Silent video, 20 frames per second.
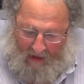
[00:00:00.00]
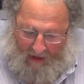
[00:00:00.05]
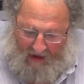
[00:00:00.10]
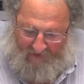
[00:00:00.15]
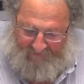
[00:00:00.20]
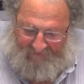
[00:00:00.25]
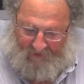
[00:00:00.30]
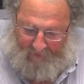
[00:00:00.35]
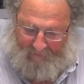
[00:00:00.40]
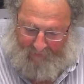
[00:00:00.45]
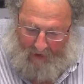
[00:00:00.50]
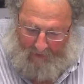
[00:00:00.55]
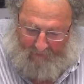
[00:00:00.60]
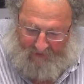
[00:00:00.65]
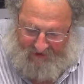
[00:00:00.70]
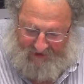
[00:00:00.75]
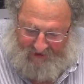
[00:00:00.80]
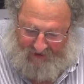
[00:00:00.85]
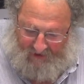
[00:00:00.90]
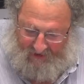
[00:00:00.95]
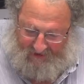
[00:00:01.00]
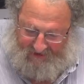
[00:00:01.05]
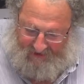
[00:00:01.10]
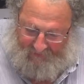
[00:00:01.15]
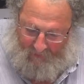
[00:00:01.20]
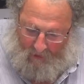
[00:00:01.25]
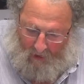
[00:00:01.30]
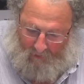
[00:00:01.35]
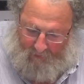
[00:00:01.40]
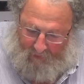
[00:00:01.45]
After publishing a
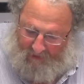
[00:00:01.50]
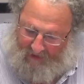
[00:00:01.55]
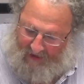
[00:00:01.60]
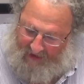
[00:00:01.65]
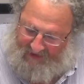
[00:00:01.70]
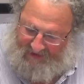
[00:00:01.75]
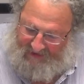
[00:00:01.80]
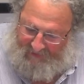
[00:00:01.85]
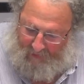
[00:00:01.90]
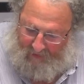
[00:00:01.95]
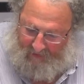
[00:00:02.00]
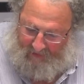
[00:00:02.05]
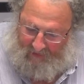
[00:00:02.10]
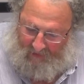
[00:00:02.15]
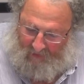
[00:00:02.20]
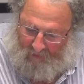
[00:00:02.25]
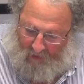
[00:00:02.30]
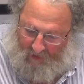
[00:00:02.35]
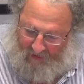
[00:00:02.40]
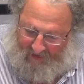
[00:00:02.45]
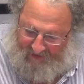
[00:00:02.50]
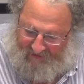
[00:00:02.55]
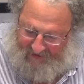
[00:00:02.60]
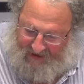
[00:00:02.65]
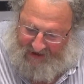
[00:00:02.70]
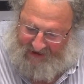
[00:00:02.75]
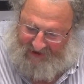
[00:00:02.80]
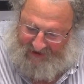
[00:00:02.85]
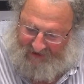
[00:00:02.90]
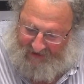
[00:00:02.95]
small book on his political
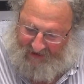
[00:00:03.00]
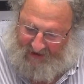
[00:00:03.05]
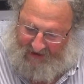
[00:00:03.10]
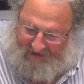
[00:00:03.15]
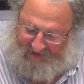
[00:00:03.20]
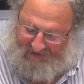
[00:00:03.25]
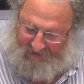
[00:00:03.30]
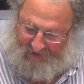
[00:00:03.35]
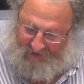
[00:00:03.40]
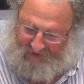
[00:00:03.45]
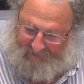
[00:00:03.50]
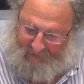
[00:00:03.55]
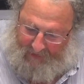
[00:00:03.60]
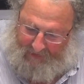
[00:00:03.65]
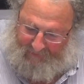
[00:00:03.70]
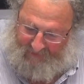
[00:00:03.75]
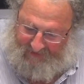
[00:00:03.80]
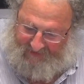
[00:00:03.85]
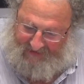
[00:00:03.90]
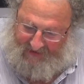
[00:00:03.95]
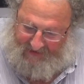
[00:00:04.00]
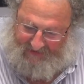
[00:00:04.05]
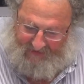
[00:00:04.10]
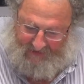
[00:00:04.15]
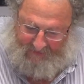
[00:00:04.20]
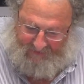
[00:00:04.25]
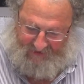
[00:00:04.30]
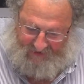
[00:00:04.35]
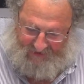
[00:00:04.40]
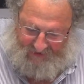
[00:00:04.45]
orientation, his newspaper sent
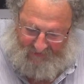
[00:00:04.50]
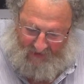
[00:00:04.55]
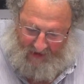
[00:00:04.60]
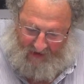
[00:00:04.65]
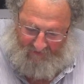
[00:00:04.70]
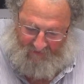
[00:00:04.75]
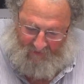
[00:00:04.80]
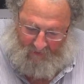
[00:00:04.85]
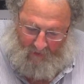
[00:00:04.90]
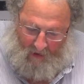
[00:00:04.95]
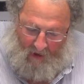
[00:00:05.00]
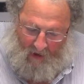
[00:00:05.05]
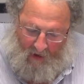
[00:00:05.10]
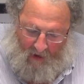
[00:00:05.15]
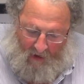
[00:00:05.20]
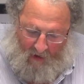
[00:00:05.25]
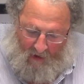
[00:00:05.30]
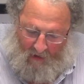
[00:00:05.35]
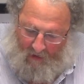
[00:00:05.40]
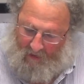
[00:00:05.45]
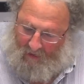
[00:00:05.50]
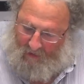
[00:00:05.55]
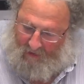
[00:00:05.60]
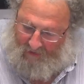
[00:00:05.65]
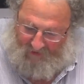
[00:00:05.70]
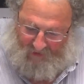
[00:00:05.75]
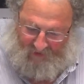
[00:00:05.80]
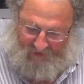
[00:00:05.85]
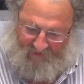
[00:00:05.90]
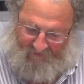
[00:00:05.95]
him to travel
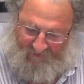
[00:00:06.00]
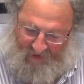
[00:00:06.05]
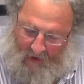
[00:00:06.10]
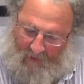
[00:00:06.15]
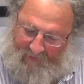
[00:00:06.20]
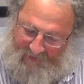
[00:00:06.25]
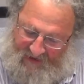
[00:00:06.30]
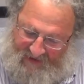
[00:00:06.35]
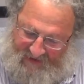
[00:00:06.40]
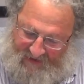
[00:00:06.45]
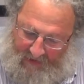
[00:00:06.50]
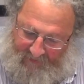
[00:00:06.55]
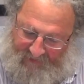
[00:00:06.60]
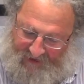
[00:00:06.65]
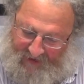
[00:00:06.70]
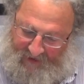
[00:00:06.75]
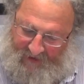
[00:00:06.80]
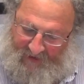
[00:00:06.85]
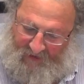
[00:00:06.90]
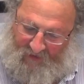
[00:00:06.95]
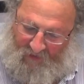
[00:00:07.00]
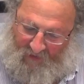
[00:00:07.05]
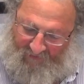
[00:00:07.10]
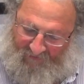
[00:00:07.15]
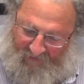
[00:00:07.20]
to develop the subject into a